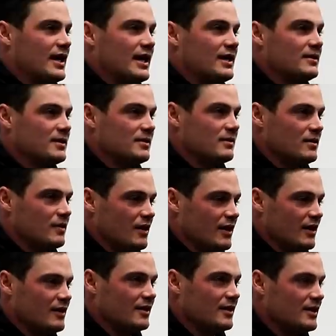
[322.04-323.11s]
that.
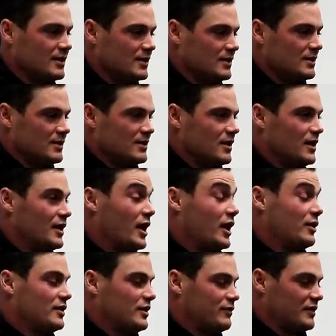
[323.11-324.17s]
Like, I know
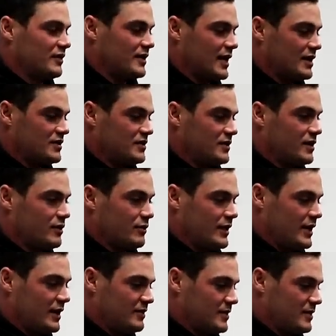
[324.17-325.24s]
you're at different stages of your
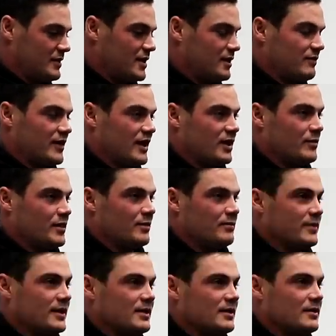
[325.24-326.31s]
careers and, and development,
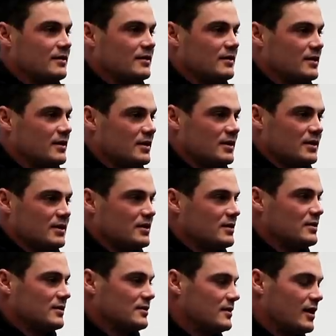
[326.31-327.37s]
but
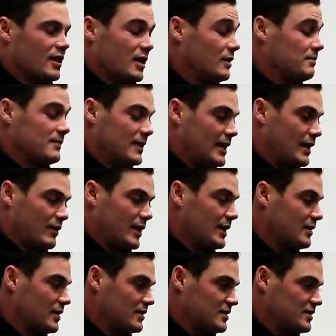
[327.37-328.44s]
uh,
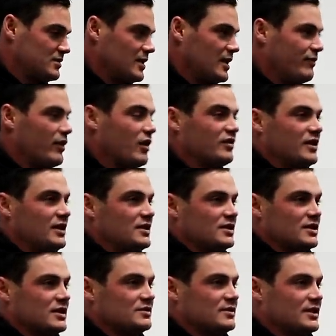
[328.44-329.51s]
anyway, if I was
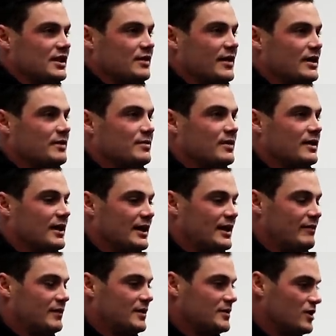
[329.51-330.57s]
injured, I just wanted to get back and
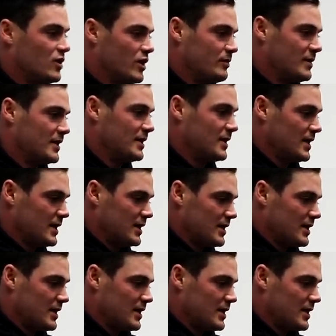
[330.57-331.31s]
play every time. And